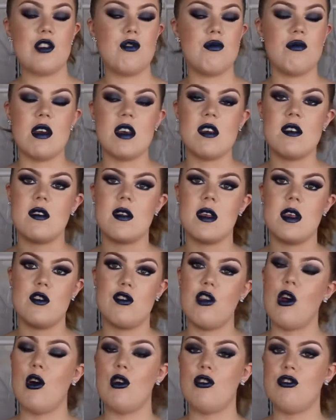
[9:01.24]
dress
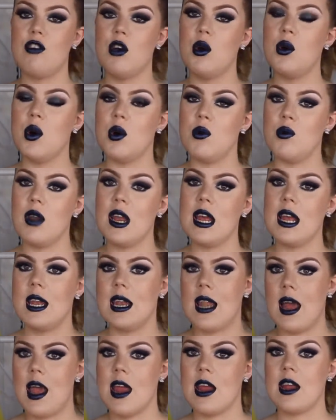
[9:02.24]
is also only
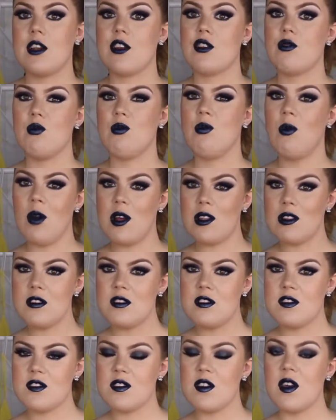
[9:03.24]
lined
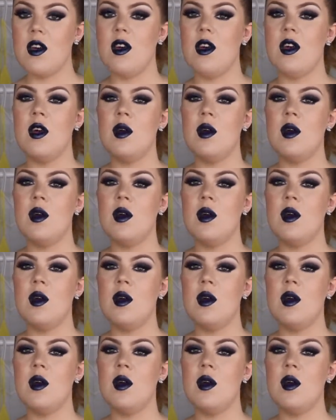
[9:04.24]
once,